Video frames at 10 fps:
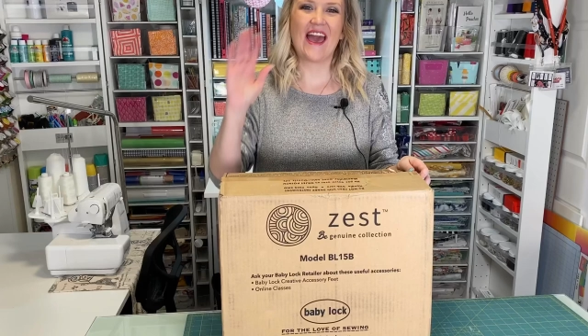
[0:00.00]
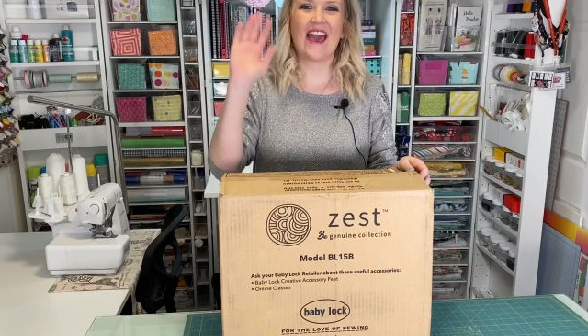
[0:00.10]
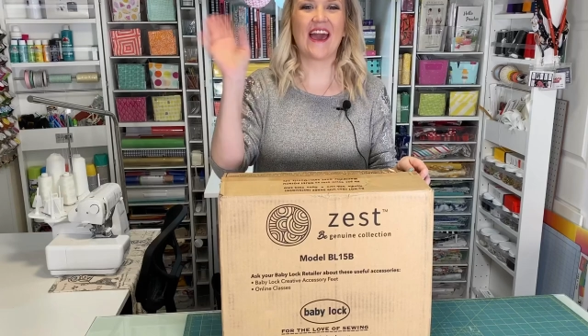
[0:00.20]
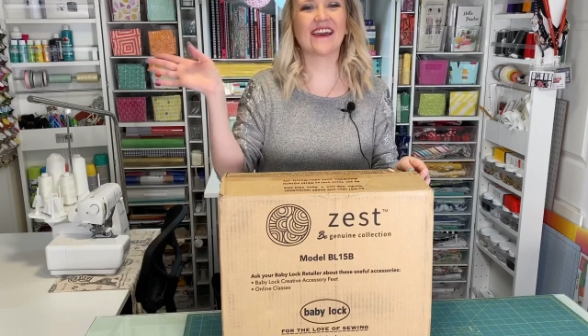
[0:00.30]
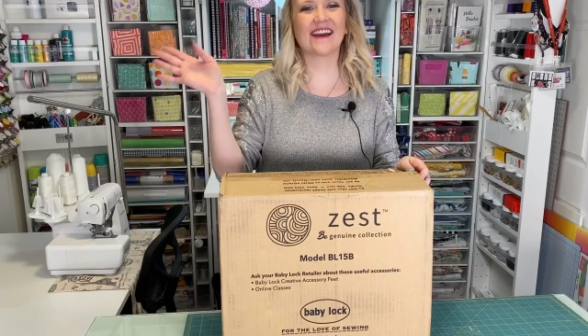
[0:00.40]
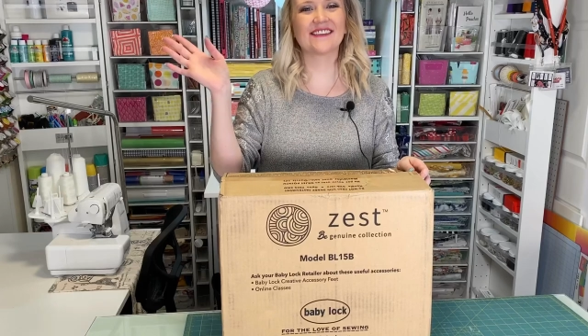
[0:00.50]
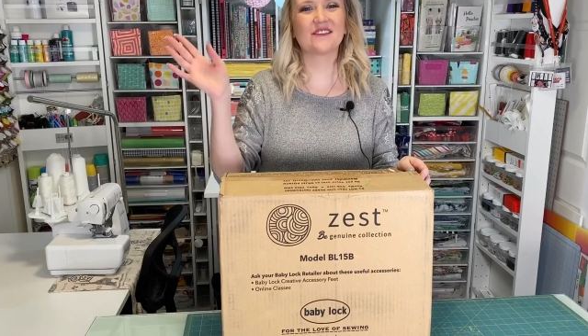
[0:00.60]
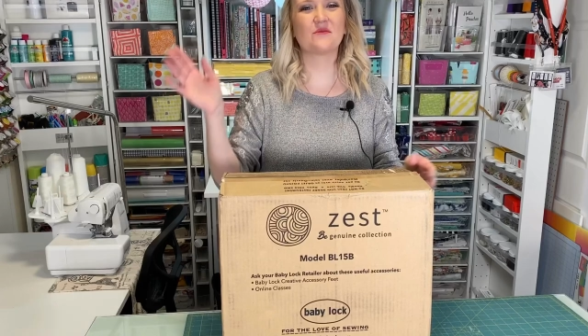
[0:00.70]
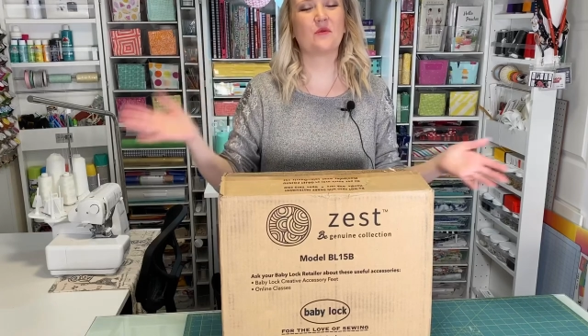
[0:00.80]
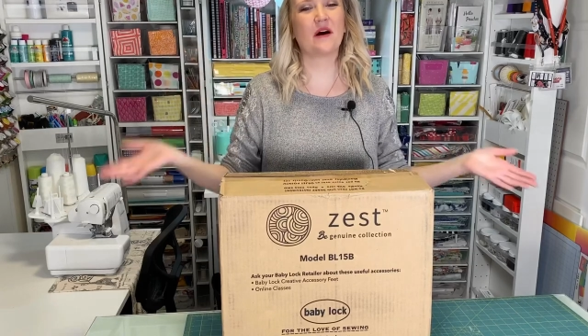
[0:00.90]
Hey guys,
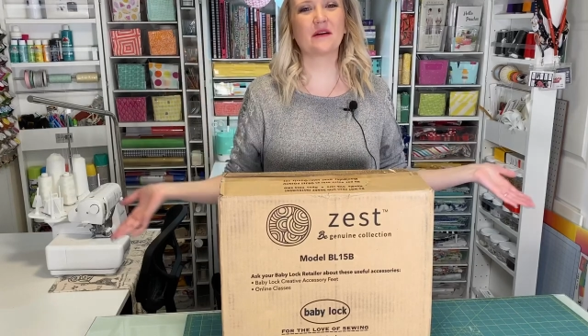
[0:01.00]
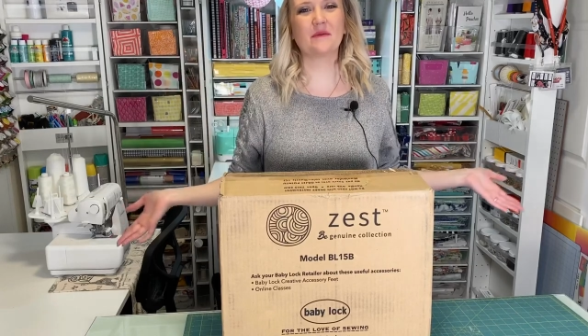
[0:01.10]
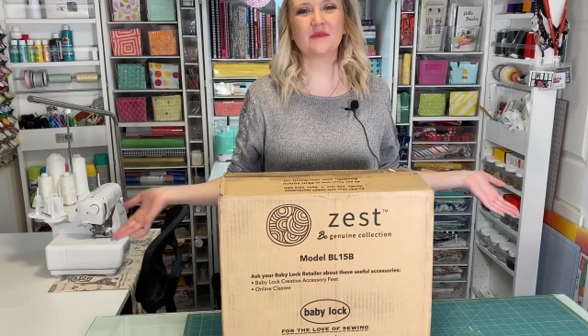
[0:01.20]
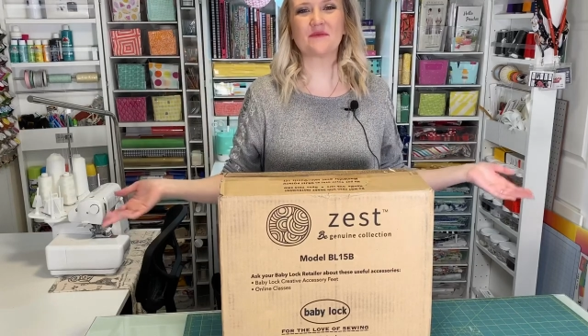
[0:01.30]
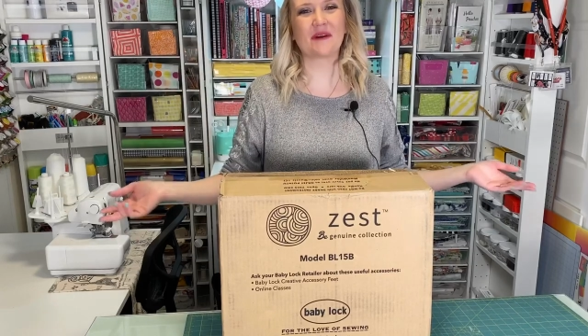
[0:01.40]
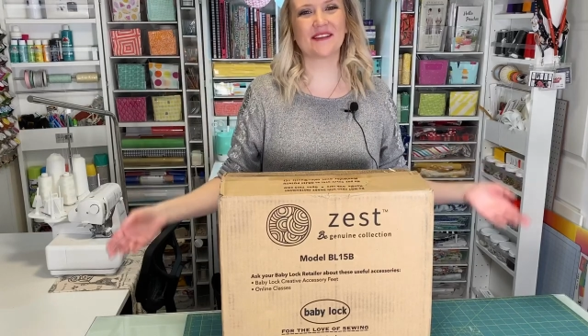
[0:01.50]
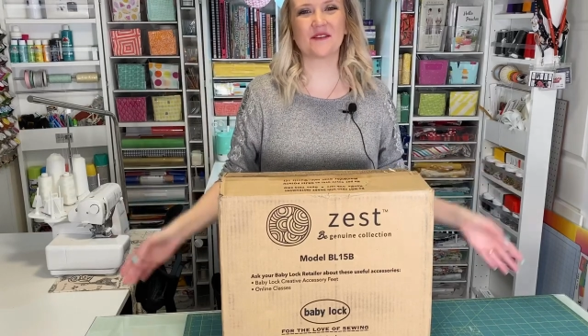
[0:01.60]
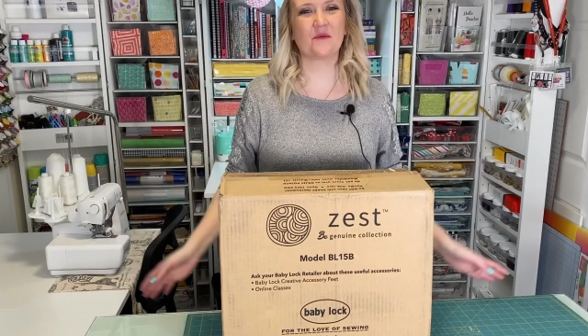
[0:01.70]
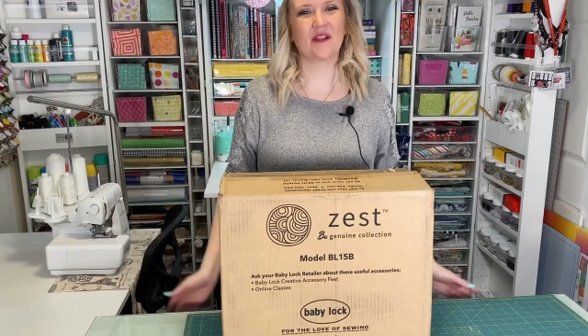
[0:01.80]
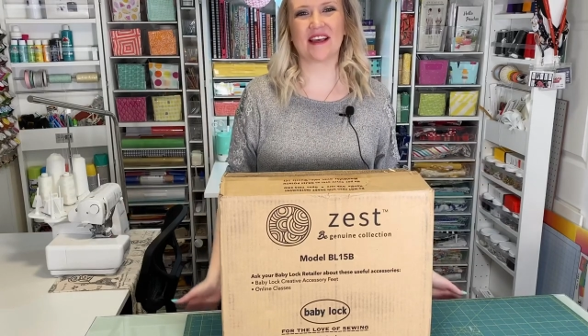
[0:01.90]
welcome to My
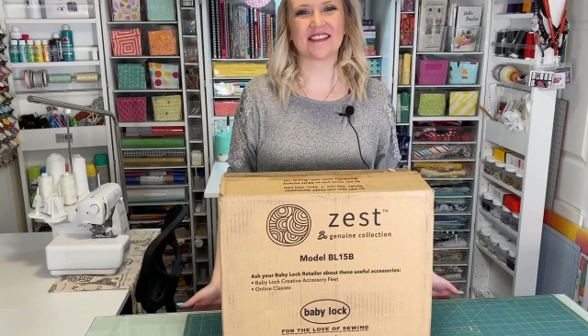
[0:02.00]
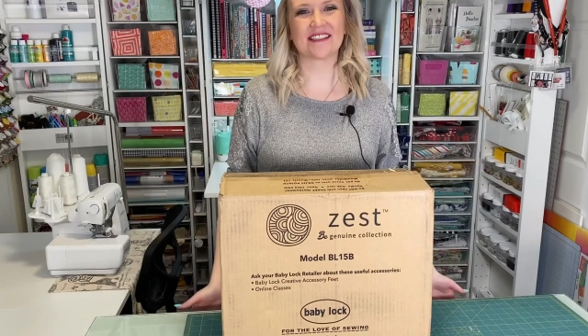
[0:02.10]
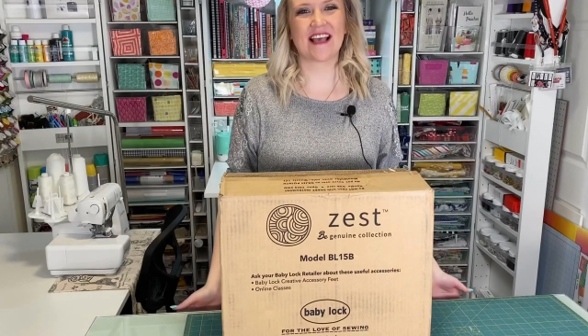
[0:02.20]
Sew Bliss.